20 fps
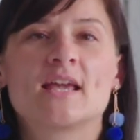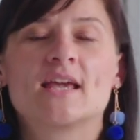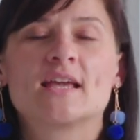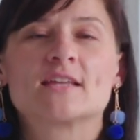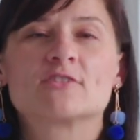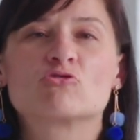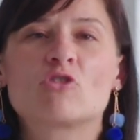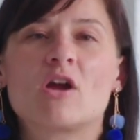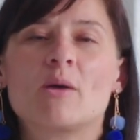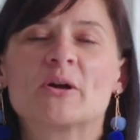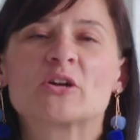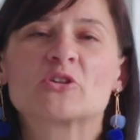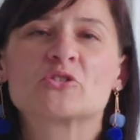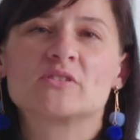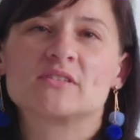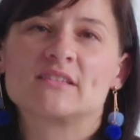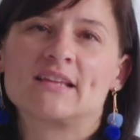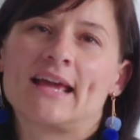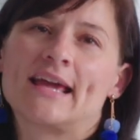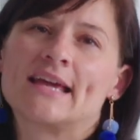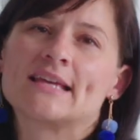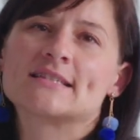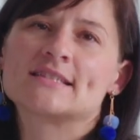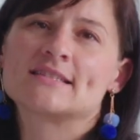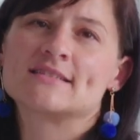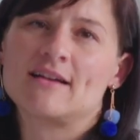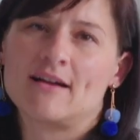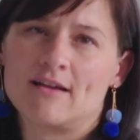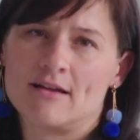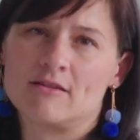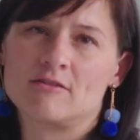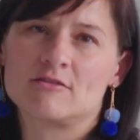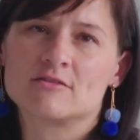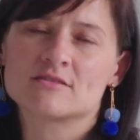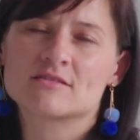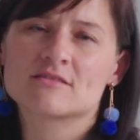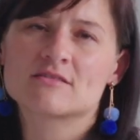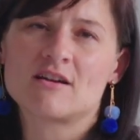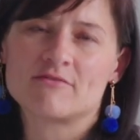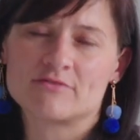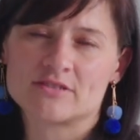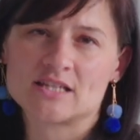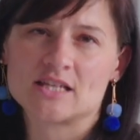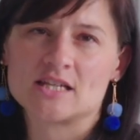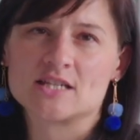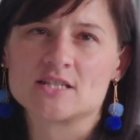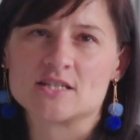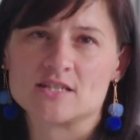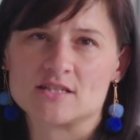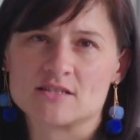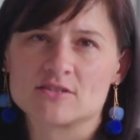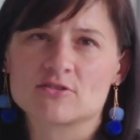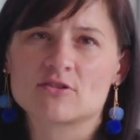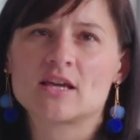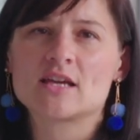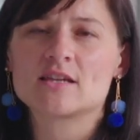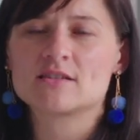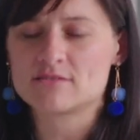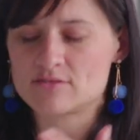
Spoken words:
Drama contains dialogues, conversations, okay?